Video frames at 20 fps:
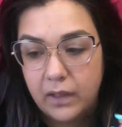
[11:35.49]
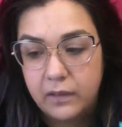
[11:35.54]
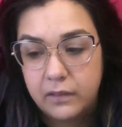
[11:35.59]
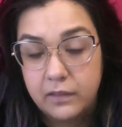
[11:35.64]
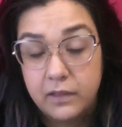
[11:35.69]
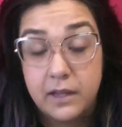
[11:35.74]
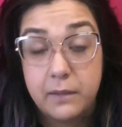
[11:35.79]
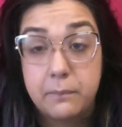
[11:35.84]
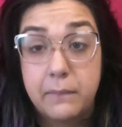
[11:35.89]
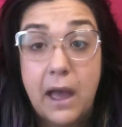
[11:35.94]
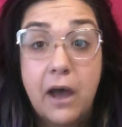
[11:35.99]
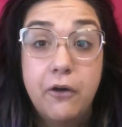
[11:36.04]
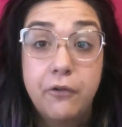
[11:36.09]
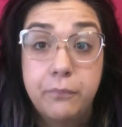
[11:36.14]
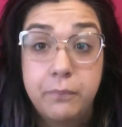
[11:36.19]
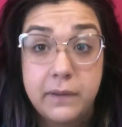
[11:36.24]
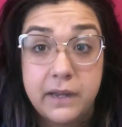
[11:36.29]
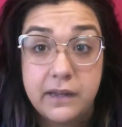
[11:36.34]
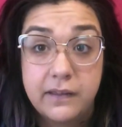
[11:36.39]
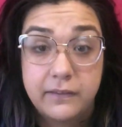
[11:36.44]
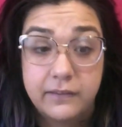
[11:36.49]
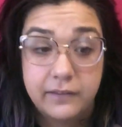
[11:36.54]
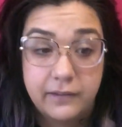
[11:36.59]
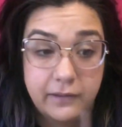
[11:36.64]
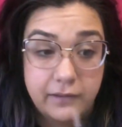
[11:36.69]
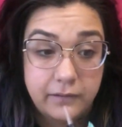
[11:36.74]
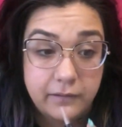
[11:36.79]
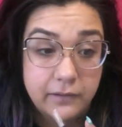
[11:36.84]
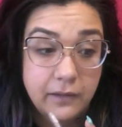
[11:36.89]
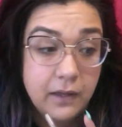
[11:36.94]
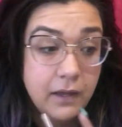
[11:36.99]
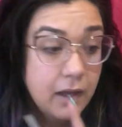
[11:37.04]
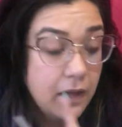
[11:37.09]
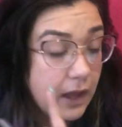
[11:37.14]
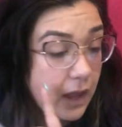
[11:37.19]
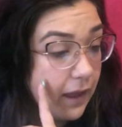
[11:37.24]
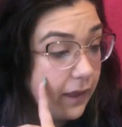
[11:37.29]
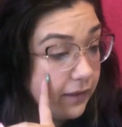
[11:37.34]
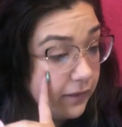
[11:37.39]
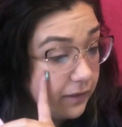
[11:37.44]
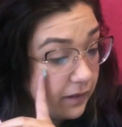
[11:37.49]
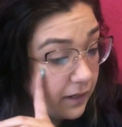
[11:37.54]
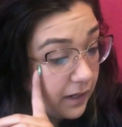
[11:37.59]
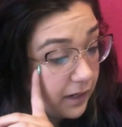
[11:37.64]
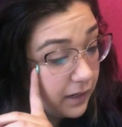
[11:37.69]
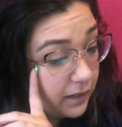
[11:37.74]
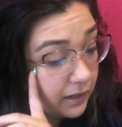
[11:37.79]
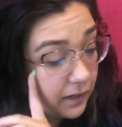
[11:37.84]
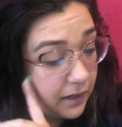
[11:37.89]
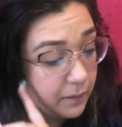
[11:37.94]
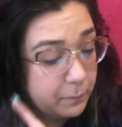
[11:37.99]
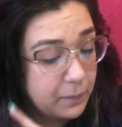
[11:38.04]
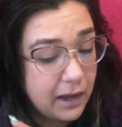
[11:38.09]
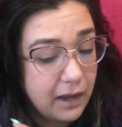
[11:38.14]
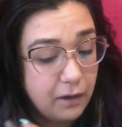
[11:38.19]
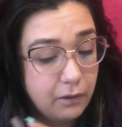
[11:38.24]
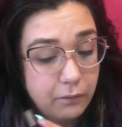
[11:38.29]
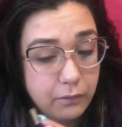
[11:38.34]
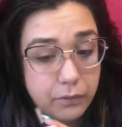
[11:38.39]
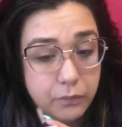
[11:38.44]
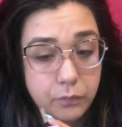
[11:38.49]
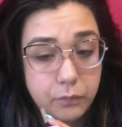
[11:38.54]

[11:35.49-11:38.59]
the mouthpieces, and then about